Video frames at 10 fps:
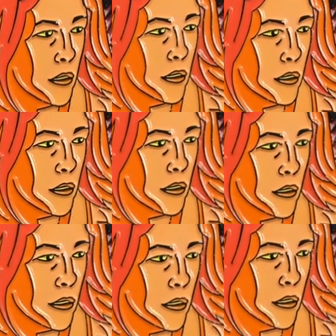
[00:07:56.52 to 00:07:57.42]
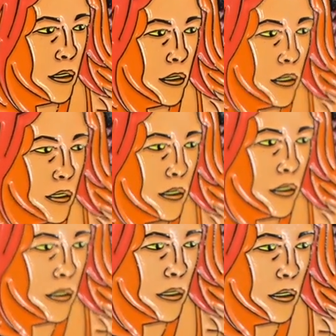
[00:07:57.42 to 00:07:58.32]
inside
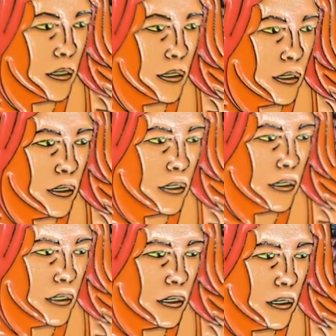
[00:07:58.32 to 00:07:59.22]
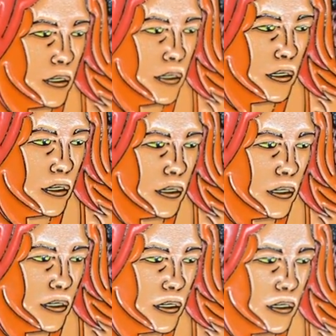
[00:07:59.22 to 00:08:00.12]
somewhat raise a bit more
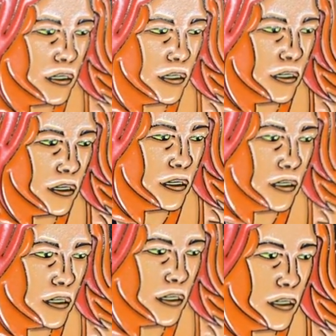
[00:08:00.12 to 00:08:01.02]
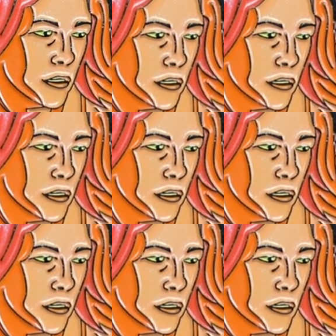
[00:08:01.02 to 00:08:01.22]
compared to the other pins,